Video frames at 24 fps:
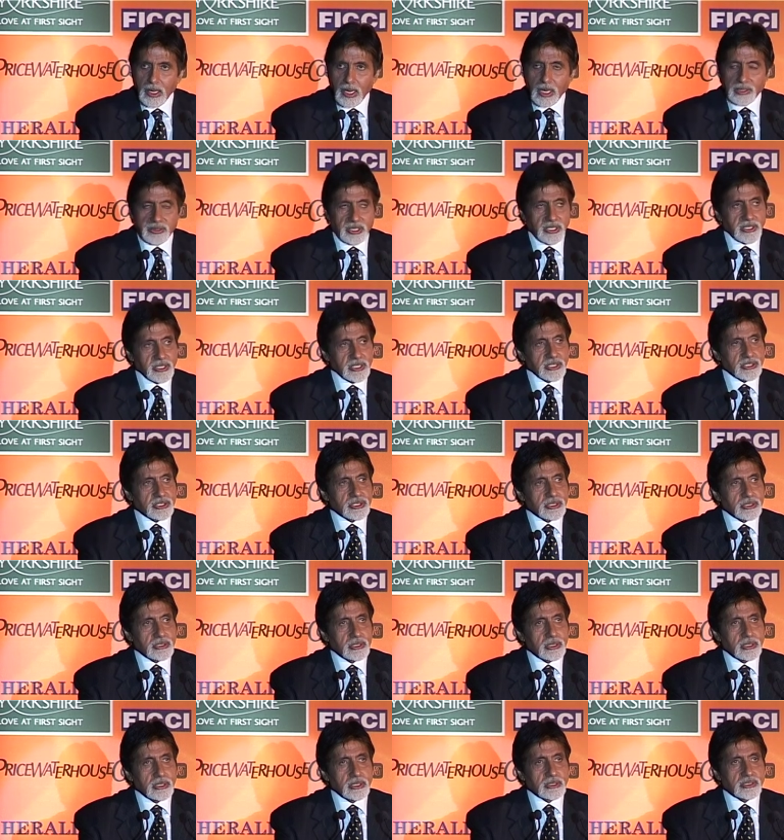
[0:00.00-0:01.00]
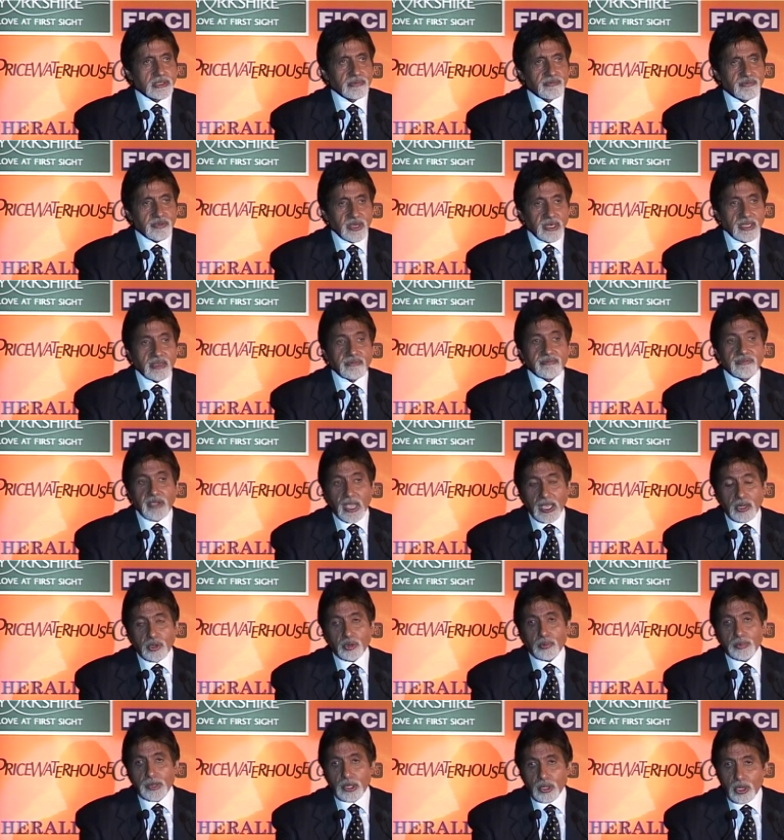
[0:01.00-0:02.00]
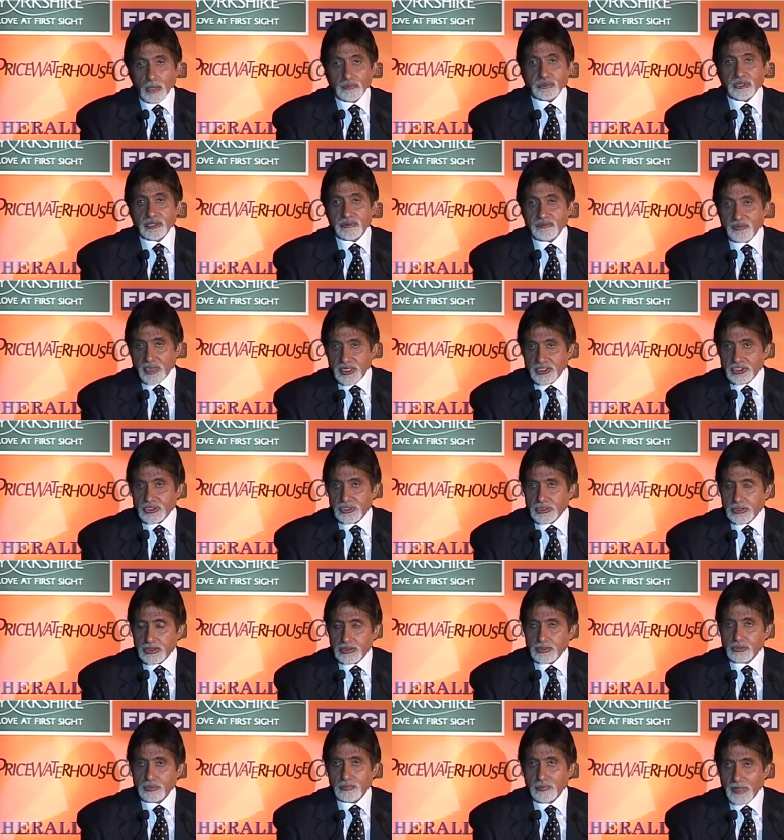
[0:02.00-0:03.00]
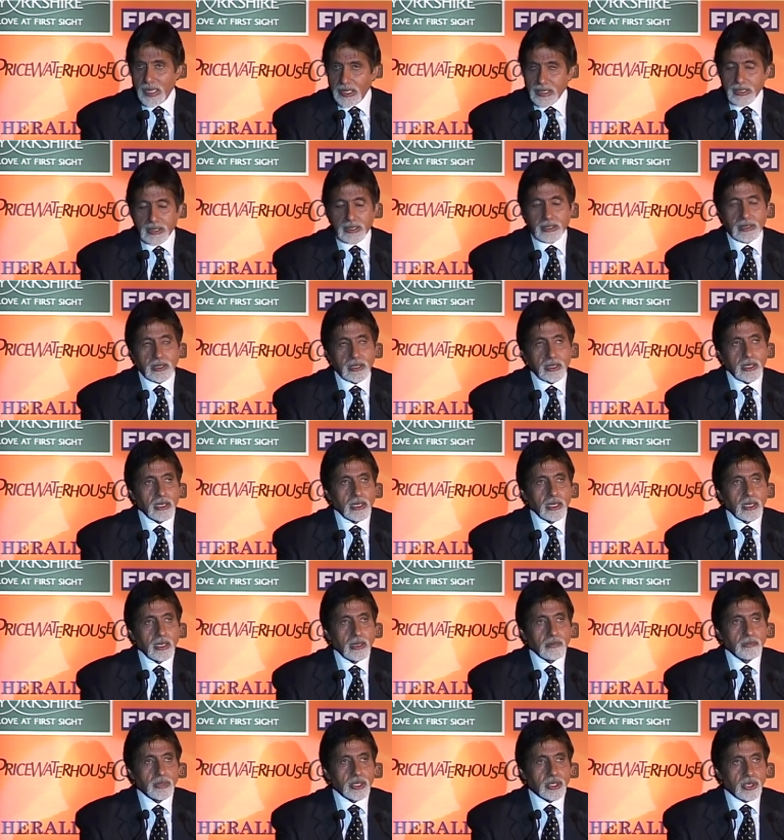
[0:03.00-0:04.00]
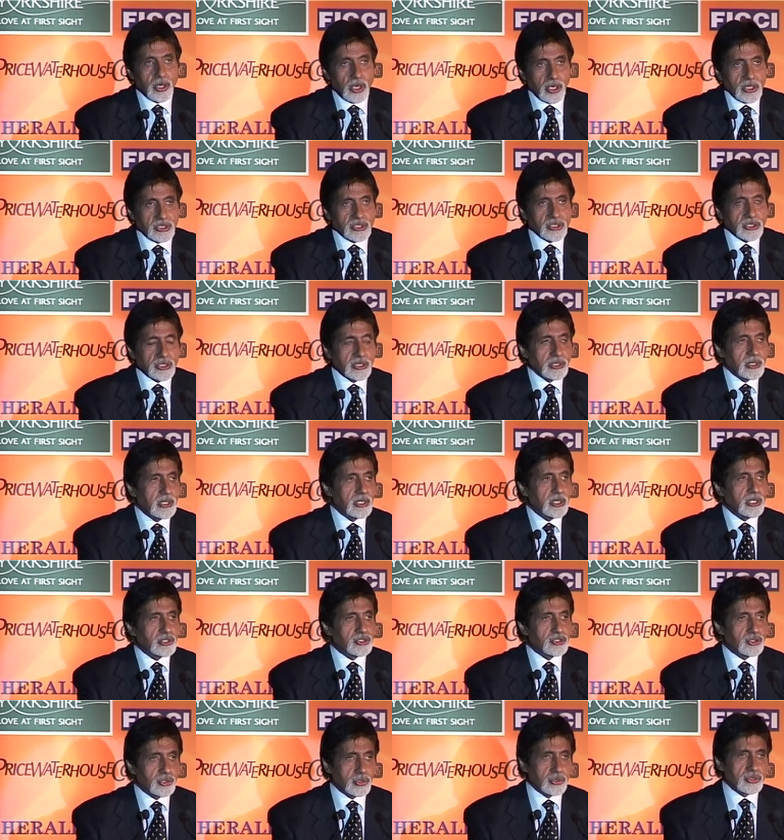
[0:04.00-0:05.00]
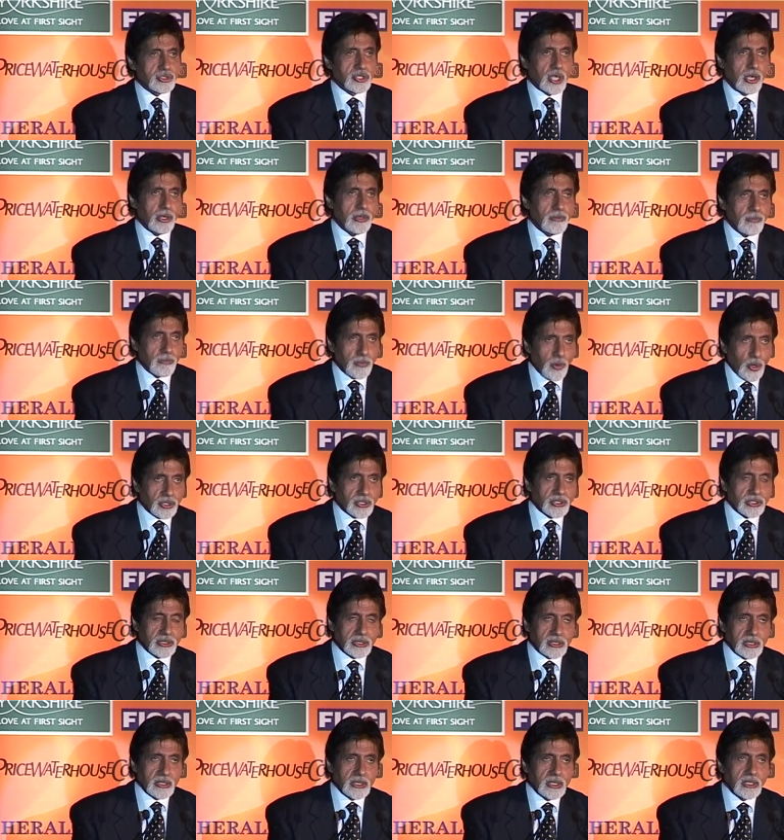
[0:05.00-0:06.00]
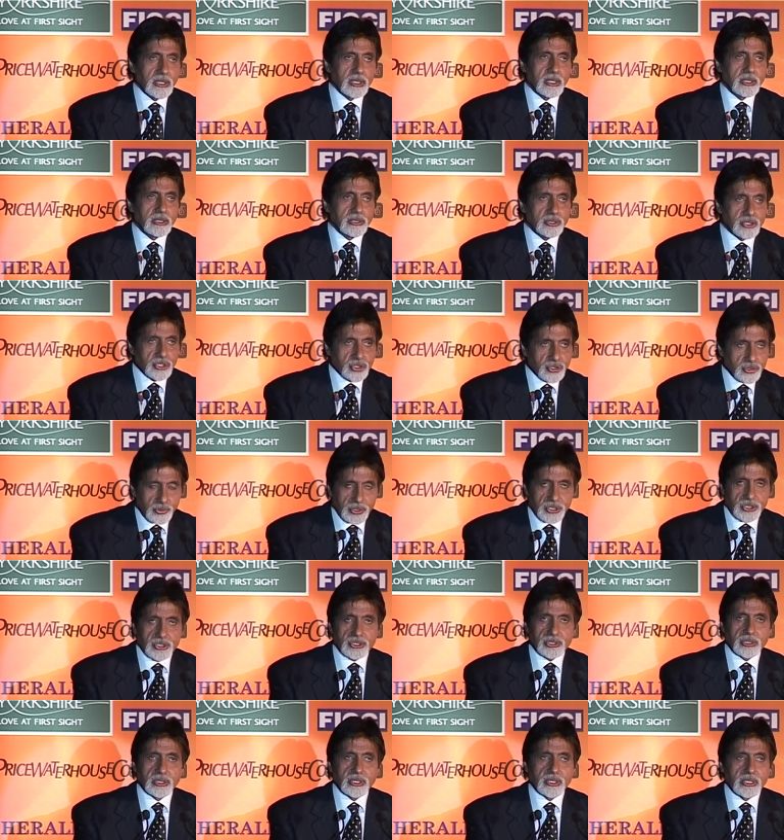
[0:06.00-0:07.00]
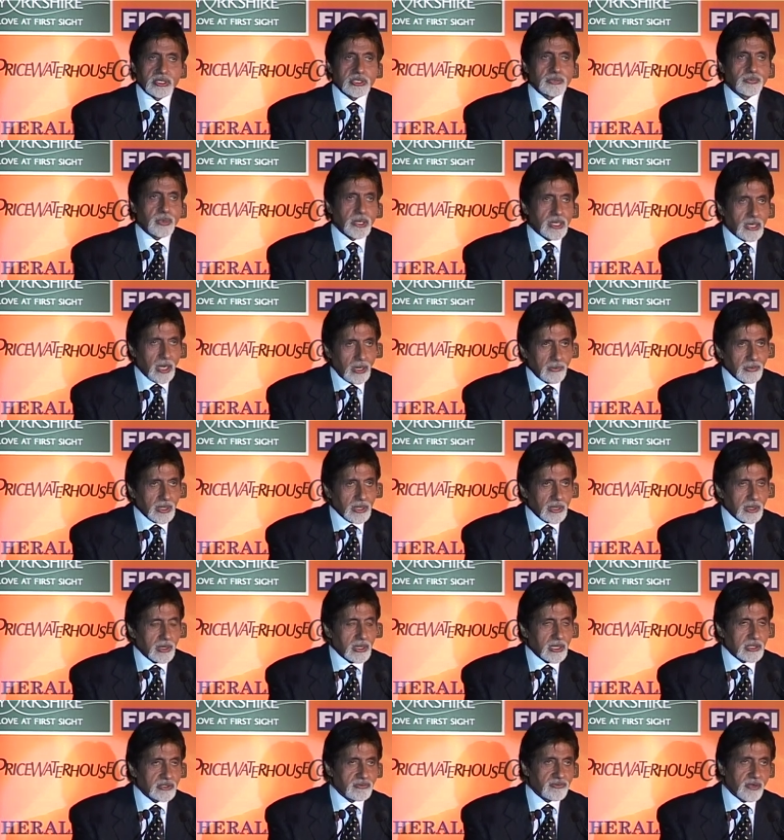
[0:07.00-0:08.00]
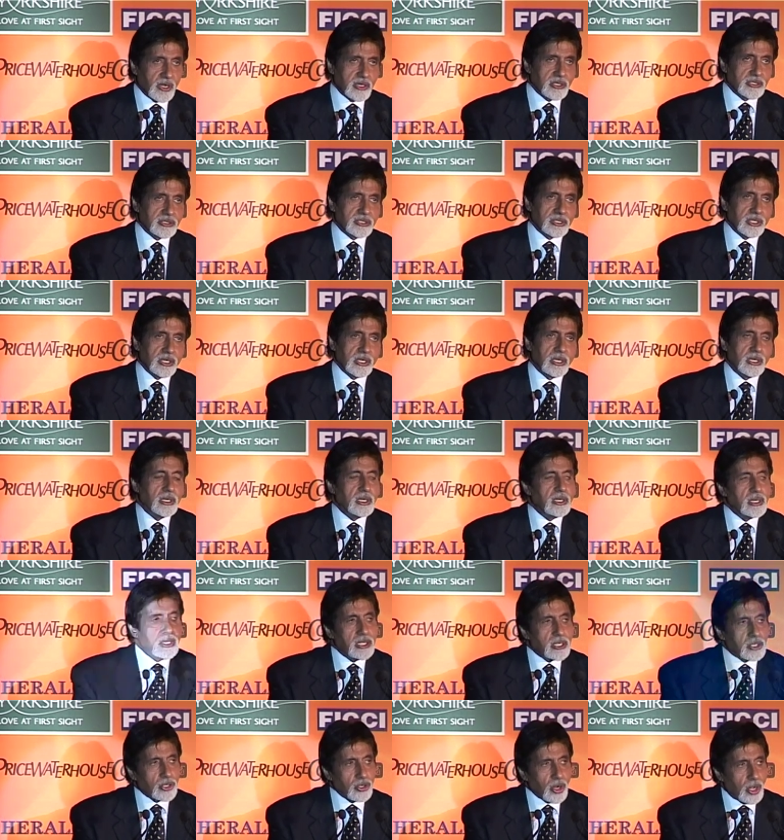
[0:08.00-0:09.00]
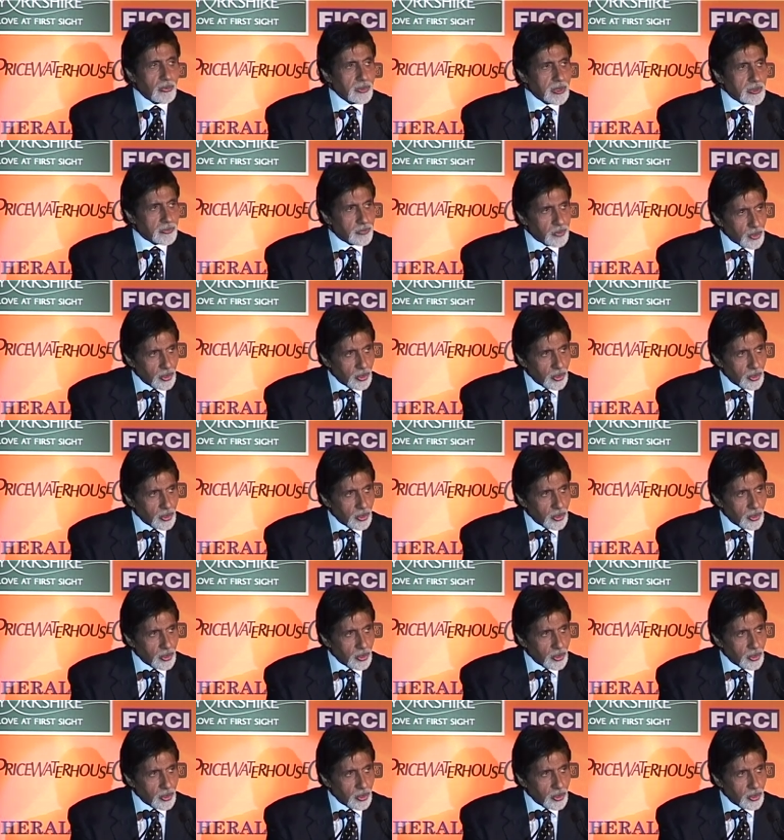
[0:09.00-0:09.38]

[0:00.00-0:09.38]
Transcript: I think it's, it's a very valuable observation to make because it shows how important this region is becoming as far as economic